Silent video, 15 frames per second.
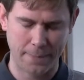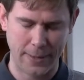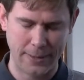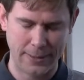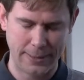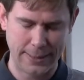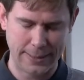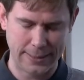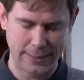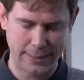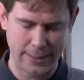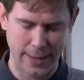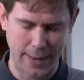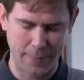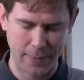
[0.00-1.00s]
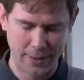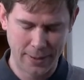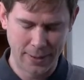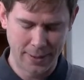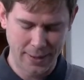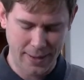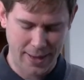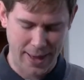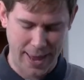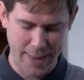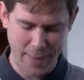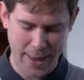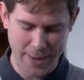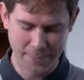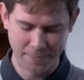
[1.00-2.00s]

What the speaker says: In Jesus' name, amen.